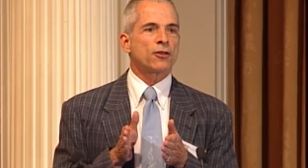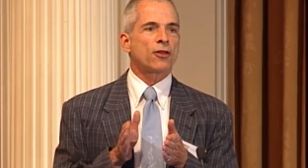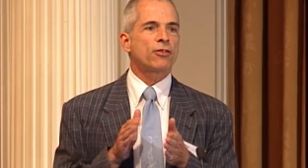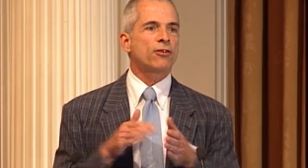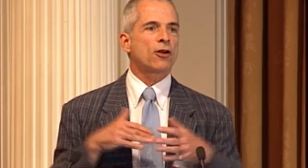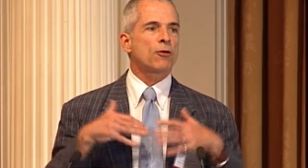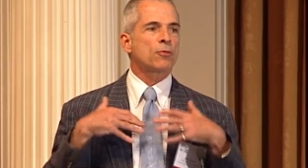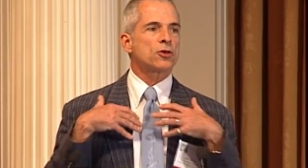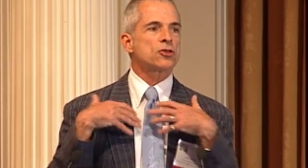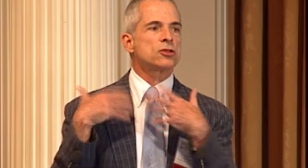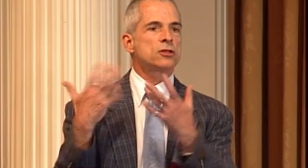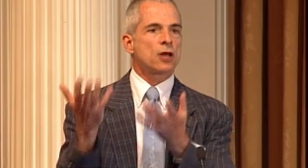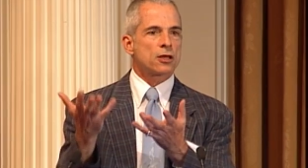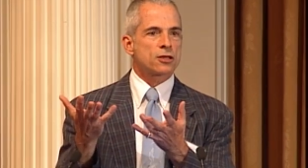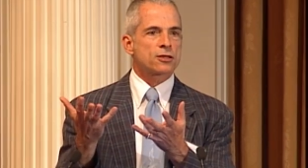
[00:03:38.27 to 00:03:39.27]
The therapist
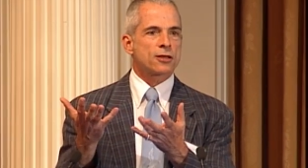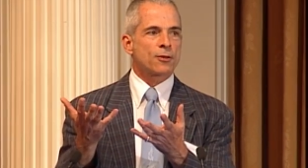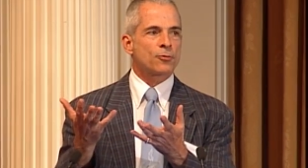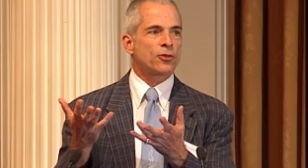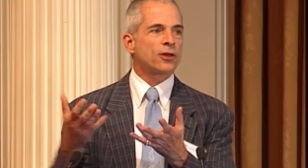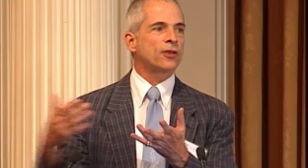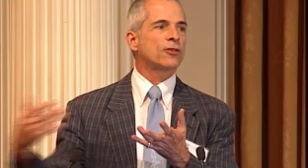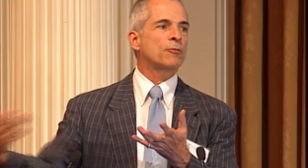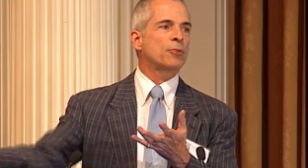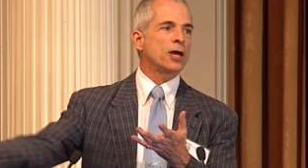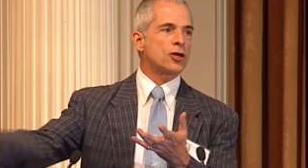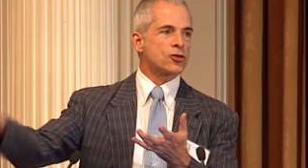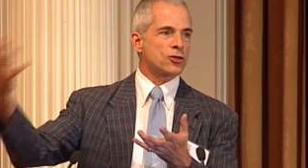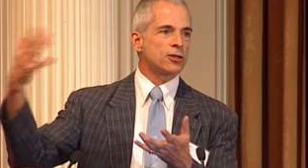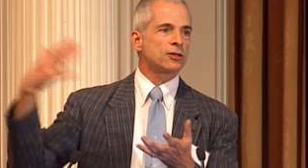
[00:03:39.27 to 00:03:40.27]
does something, the
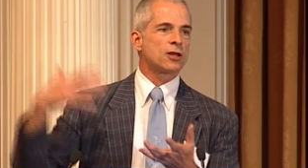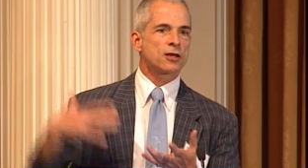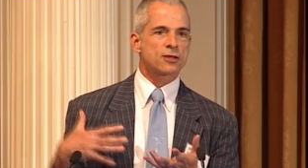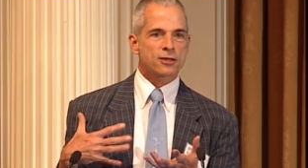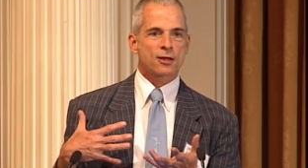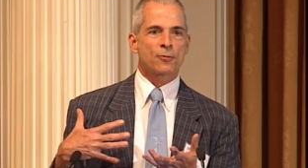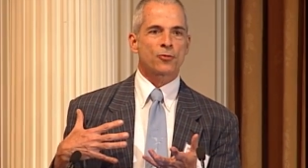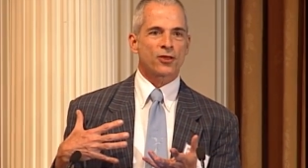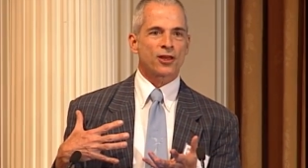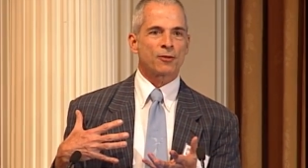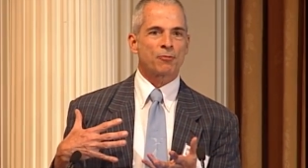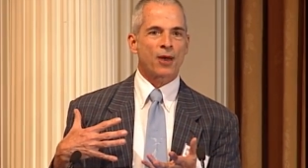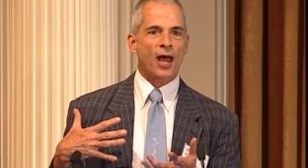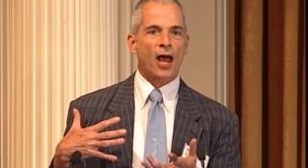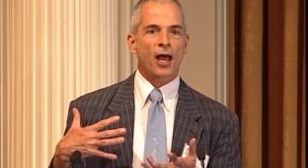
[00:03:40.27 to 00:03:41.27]
patient does something
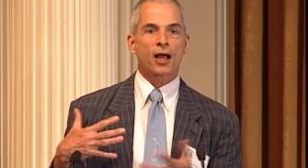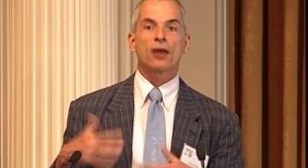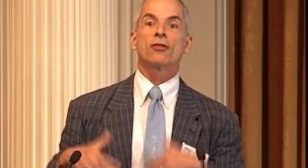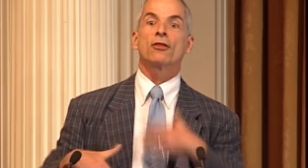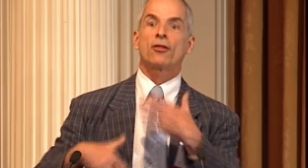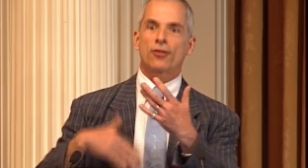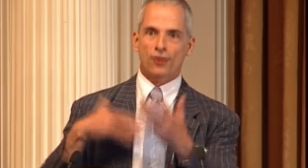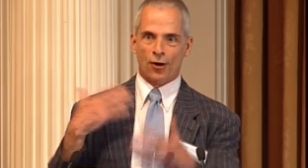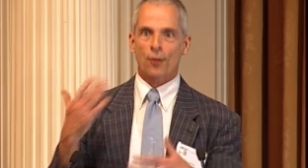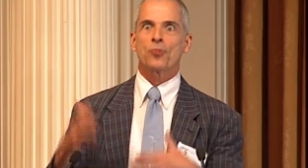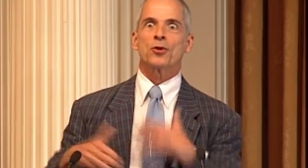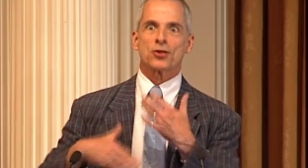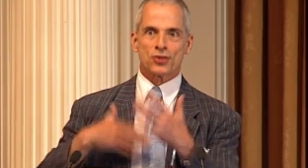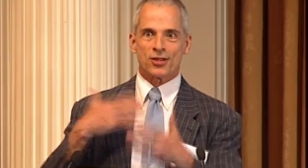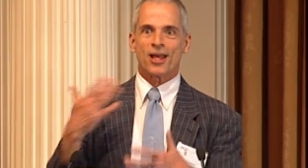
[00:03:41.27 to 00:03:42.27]
back, the
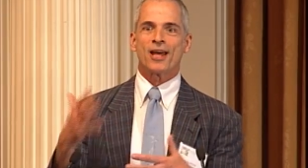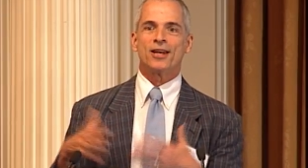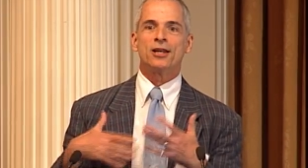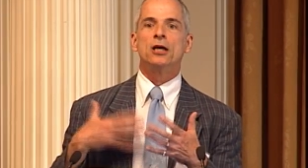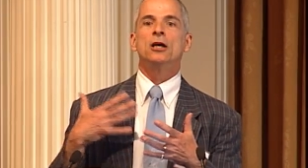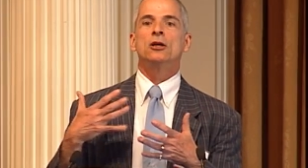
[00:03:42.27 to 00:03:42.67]
therapist then